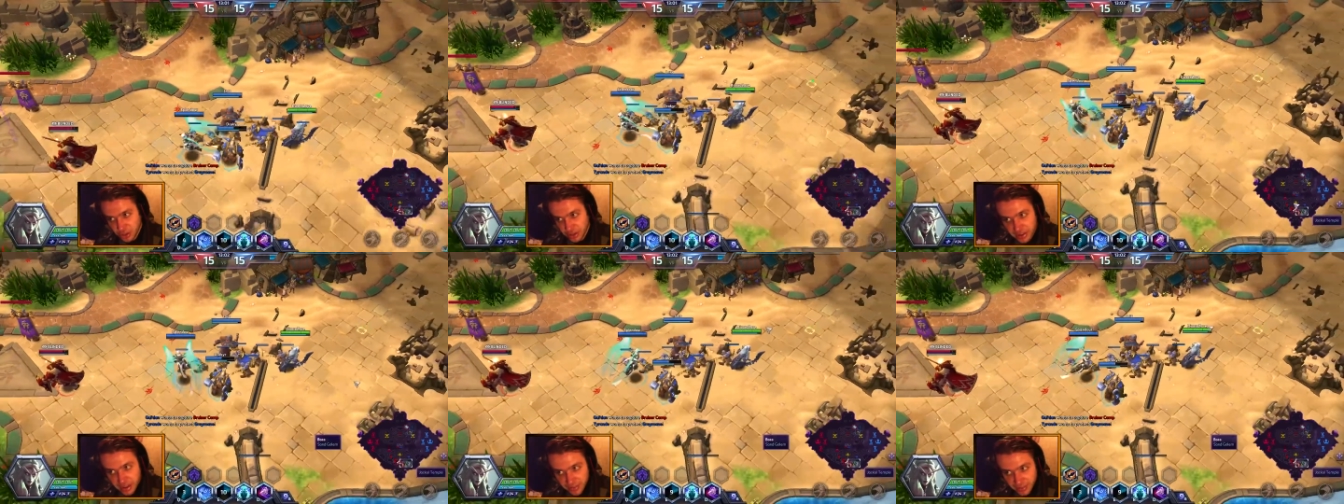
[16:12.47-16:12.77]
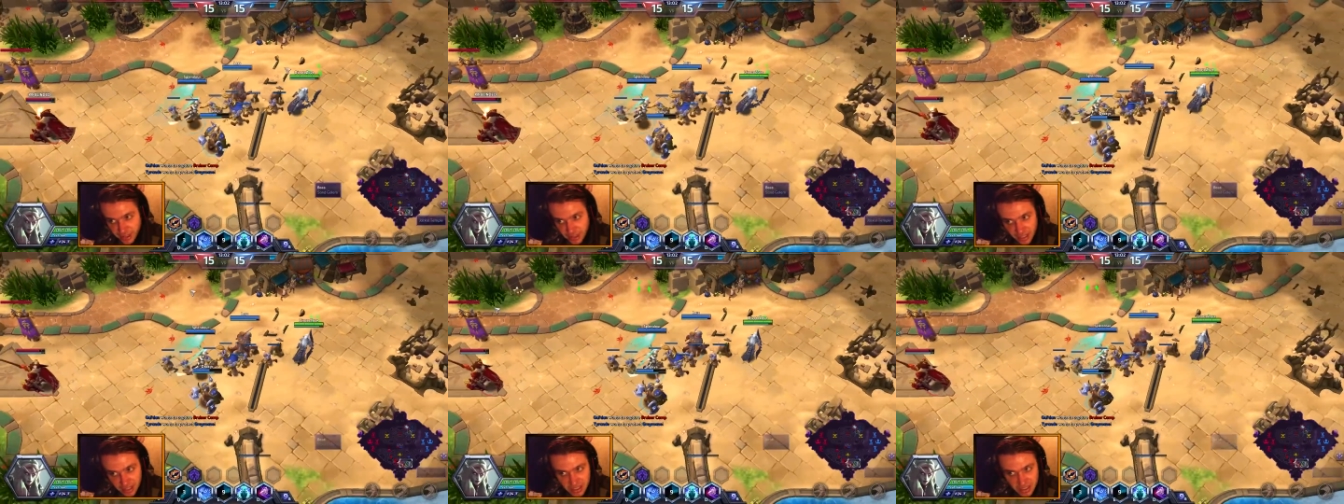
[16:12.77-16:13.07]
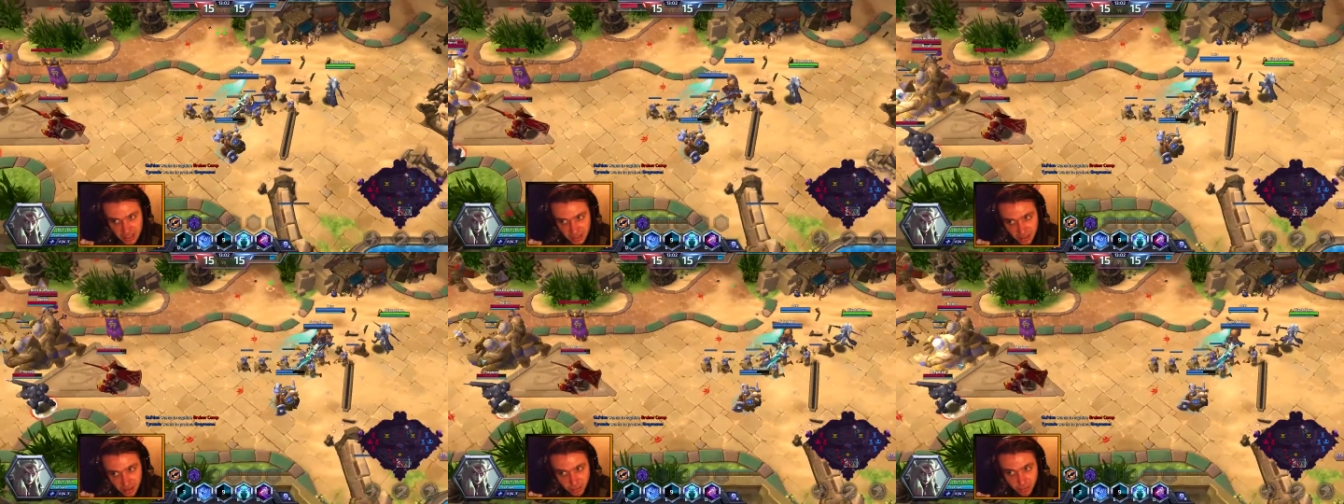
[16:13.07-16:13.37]
I haven't
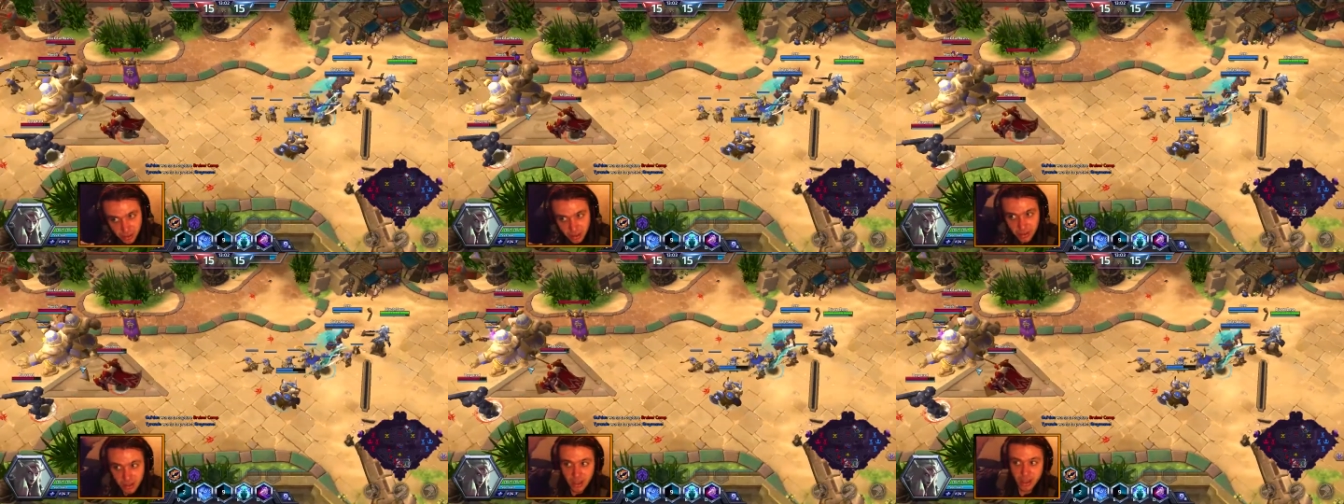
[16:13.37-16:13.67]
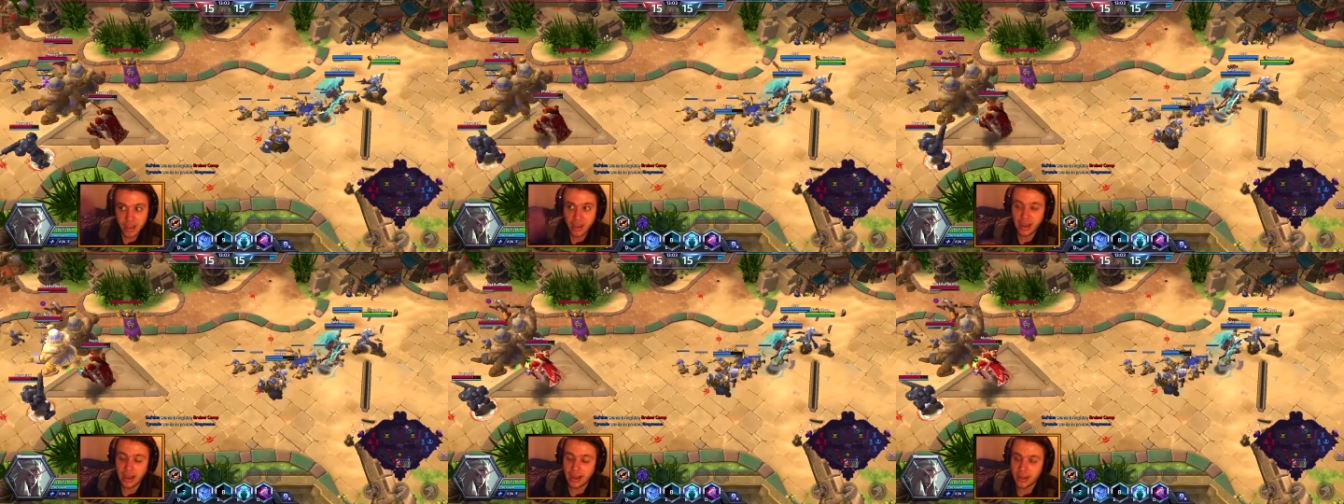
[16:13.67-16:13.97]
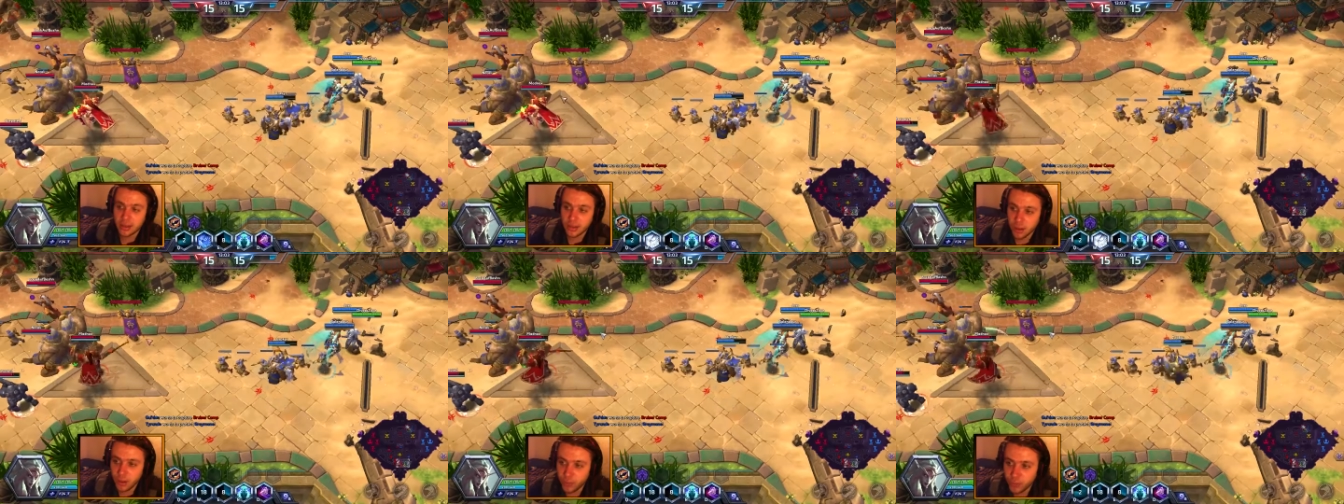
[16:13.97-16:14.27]
tested it, but I
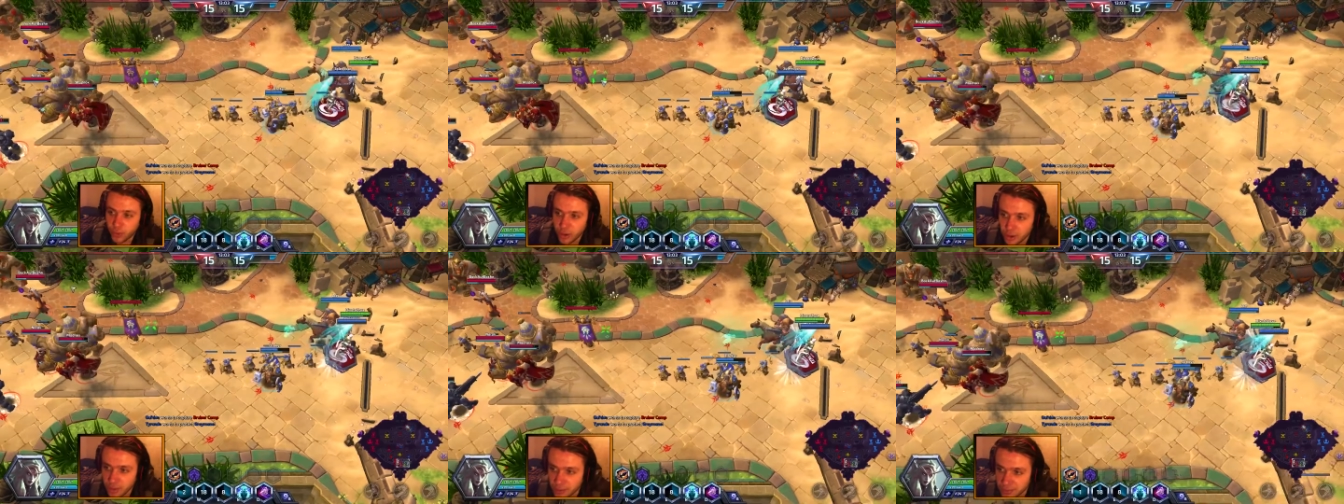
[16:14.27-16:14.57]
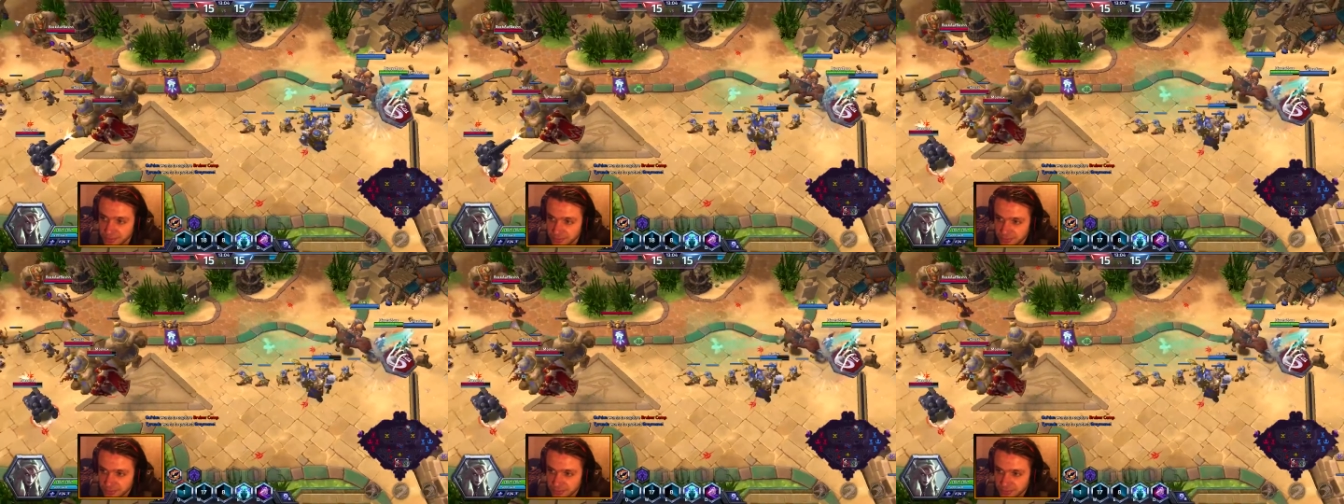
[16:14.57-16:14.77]
know from